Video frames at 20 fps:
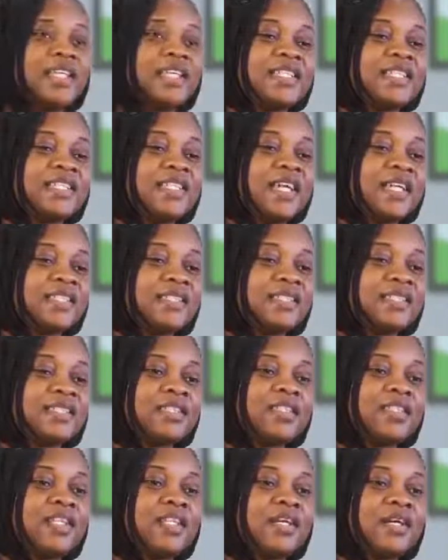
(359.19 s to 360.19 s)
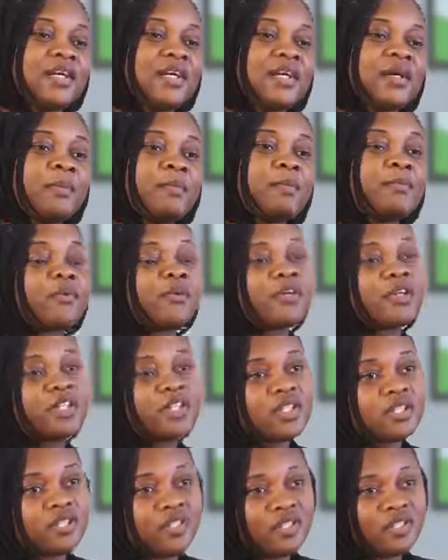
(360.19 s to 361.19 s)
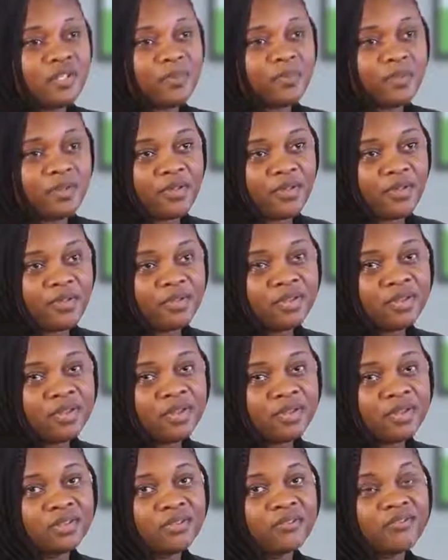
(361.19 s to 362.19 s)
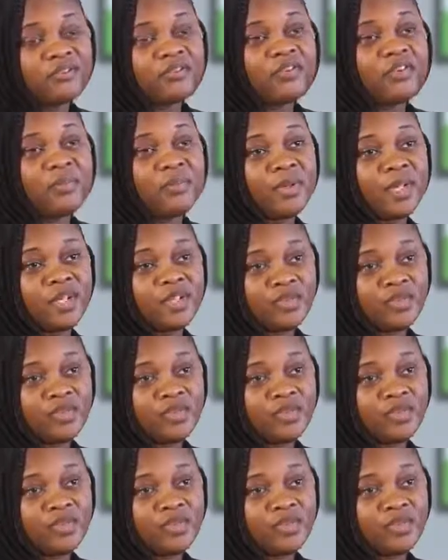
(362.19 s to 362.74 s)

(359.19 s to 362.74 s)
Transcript: is that they are purchasing the product from